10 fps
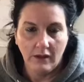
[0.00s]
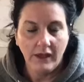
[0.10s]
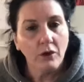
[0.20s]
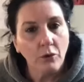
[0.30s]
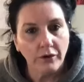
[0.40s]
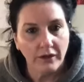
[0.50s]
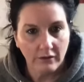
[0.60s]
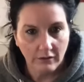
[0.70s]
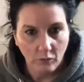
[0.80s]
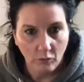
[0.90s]
Hey,
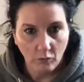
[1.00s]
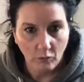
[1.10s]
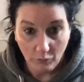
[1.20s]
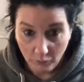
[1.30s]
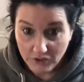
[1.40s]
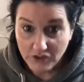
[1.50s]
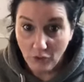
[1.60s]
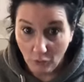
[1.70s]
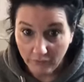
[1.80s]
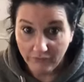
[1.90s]
Corey, what was
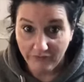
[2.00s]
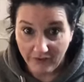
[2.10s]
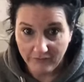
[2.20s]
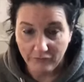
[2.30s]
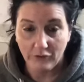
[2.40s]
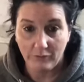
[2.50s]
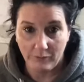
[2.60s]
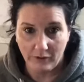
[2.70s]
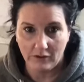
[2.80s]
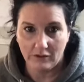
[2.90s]
your favorite
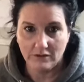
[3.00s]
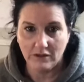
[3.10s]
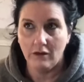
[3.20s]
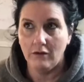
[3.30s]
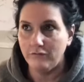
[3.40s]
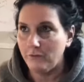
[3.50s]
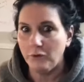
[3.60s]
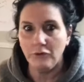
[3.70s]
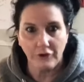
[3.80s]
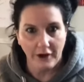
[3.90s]
part of the
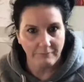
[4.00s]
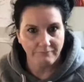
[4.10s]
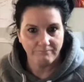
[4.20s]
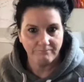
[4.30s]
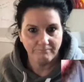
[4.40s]
program?